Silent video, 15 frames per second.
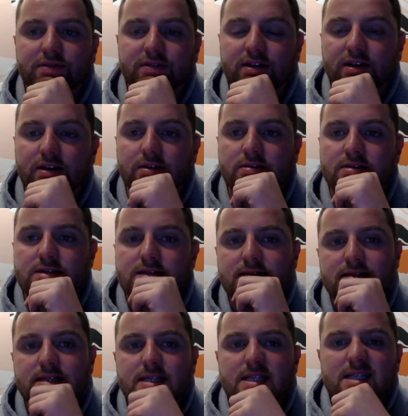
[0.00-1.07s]
So,
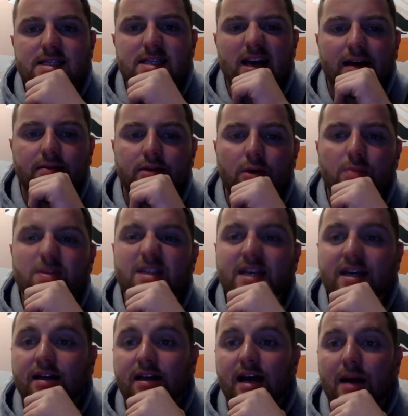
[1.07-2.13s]
yeah, not
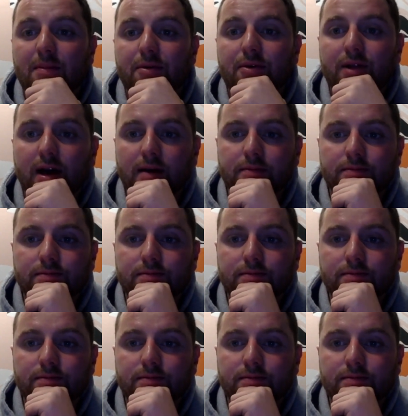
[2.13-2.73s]
particularly happy with that.